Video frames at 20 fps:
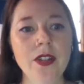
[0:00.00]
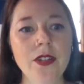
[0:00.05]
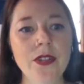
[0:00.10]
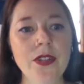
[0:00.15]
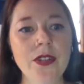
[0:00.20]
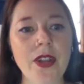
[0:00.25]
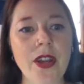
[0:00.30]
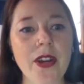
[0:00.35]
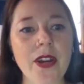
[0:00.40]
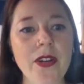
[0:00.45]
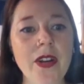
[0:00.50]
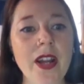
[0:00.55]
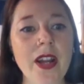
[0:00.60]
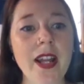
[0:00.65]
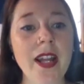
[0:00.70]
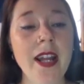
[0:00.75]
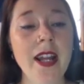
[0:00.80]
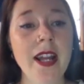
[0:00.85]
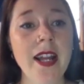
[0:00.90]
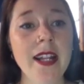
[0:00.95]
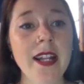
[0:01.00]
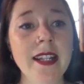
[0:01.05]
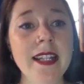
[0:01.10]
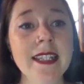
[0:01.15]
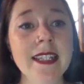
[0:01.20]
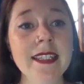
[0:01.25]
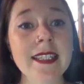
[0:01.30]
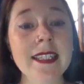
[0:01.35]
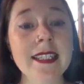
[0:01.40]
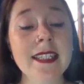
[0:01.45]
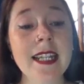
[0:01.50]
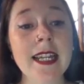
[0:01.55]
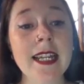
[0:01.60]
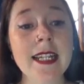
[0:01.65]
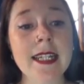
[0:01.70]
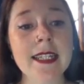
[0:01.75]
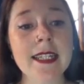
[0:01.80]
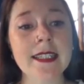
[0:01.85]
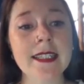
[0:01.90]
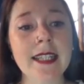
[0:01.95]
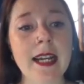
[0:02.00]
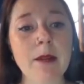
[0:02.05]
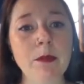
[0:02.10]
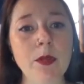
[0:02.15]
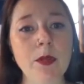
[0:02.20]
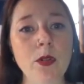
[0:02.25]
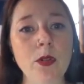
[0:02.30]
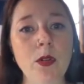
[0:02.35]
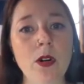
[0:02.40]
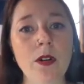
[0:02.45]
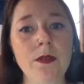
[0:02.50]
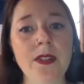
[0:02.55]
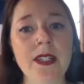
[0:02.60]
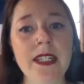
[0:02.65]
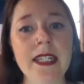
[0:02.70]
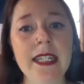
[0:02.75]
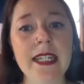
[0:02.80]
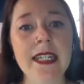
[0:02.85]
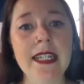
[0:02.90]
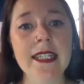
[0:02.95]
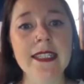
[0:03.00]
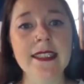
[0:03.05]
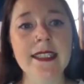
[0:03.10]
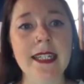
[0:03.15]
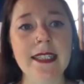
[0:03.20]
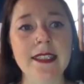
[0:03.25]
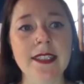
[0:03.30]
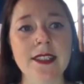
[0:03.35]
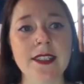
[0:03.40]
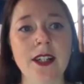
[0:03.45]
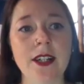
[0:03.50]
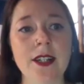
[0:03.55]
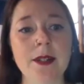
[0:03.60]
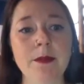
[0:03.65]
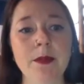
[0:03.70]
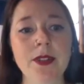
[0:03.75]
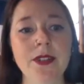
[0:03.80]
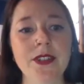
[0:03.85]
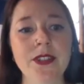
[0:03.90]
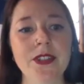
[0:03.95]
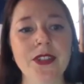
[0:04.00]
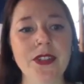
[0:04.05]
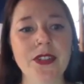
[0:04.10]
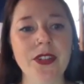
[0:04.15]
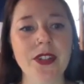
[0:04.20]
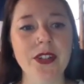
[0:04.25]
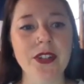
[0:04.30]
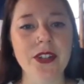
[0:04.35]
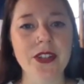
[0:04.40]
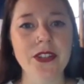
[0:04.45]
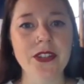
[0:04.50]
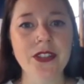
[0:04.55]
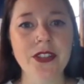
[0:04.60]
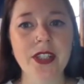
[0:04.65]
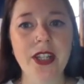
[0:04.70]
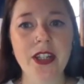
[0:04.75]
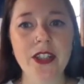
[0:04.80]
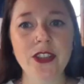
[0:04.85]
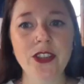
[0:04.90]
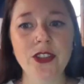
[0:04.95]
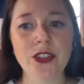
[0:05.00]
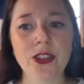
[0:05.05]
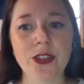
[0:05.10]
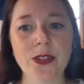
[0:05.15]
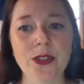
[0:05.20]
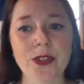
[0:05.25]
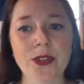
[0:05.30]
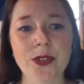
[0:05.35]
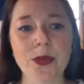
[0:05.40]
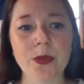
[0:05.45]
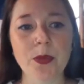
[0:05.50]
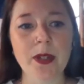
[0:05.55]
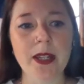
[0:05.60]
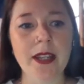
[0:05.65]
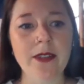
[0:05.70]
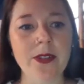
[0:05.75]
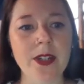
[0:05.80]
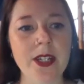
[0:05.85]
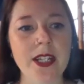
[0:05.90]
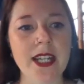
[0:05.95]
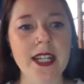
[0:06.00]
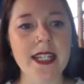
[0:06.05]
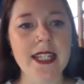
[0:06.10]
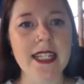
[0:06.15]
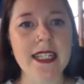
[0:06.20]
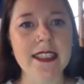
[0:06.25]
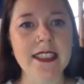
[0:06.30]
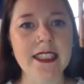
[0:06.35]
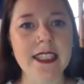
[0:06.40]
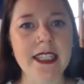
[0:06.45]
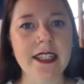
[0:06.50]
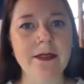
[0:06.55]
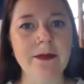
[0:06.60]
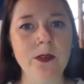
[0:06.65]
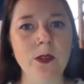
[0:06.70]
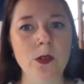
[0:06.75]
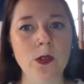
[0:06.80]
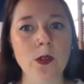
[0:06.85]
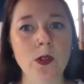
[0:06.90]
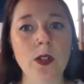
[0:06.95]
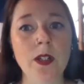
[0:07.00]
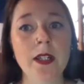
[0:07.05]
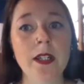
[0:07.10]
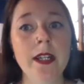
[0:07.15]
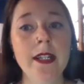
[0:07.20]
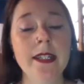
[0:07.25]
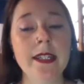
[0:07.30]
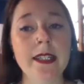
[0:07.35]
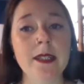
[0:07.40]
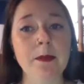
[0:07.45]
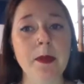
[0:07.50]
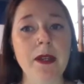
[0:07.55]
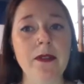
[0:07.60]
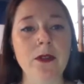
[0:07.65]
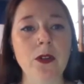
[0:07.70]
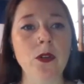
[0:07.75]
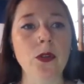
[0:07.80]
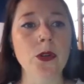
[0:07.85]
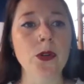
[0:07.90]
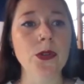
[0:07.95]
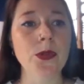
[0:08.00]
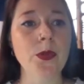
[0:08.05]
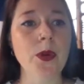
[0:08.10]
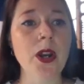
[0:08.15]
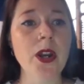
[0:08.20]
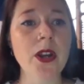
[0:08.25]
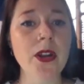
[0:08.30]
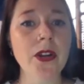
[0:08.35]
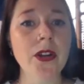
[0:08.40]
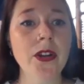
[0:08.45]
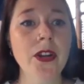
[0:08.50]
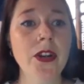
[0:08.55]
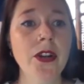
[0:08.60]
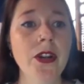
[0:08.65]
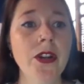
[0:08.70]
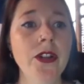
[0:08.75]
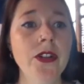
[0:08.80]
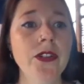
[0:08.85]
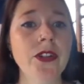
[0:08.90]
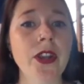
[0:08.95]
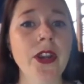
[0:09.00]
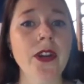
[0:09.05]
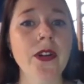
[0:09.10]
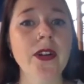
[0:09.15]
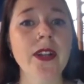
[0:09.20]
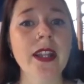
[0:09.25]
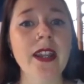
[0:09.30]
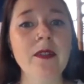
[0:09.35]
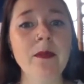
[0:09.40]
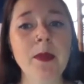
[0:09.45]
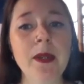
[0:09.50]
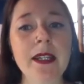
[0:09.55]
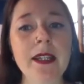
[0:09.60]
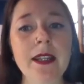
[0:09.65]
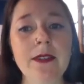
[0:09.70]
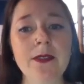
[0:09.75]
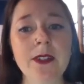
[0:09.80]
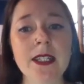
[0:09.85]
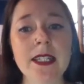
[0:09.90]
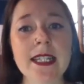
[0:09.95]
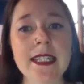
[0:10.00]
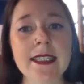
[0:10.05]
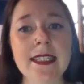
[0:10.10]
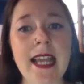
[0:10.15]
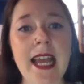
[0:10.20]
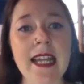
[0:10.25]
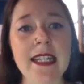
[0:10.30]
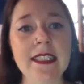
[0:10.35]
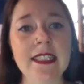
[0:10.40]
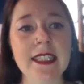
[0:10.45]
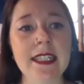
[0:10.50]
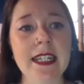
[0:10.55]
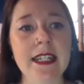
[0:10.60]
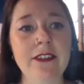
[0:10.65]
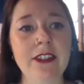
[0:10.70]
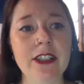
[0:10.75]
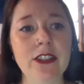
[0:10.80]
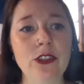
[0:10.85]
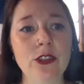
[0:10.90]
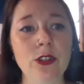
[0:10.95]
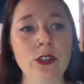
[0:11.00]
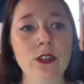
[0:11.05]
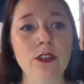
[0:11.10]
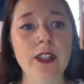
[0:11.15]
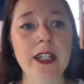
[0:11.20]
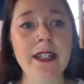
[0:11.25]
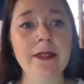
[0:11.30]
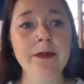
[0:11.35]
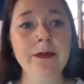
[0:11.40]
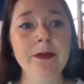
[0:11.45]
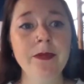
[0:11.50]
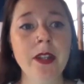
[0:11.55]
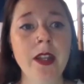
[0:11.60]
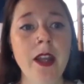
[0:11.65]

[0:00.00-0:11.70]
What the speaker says: So this is an example of the set assignment that students were given this year for this bit of coursework. So they've been given this engineering drawing.